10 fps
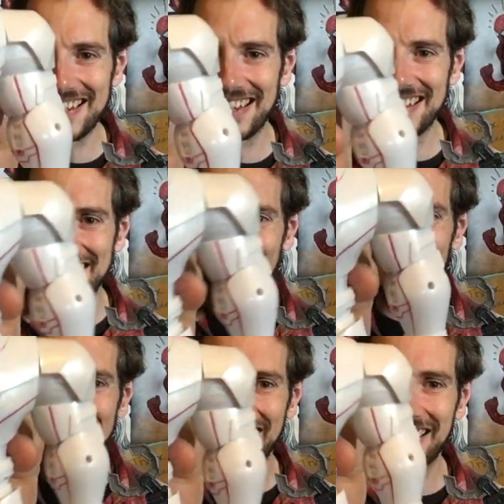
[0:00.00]
of this guy.
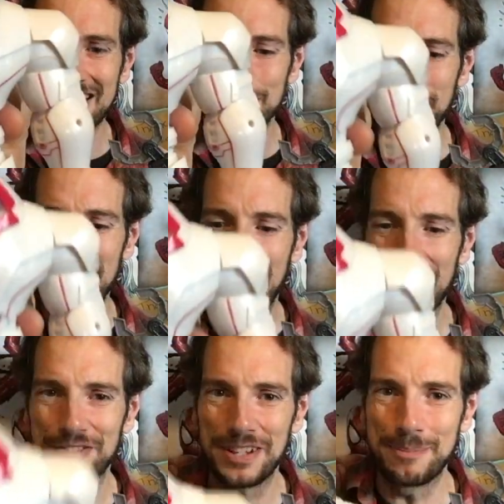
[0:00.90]
Look at this big,
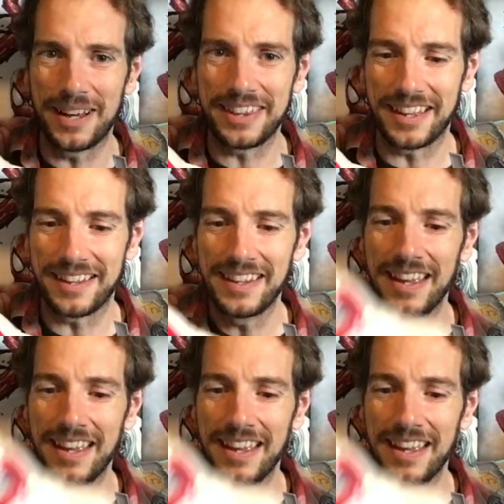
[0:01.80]
hefty mother.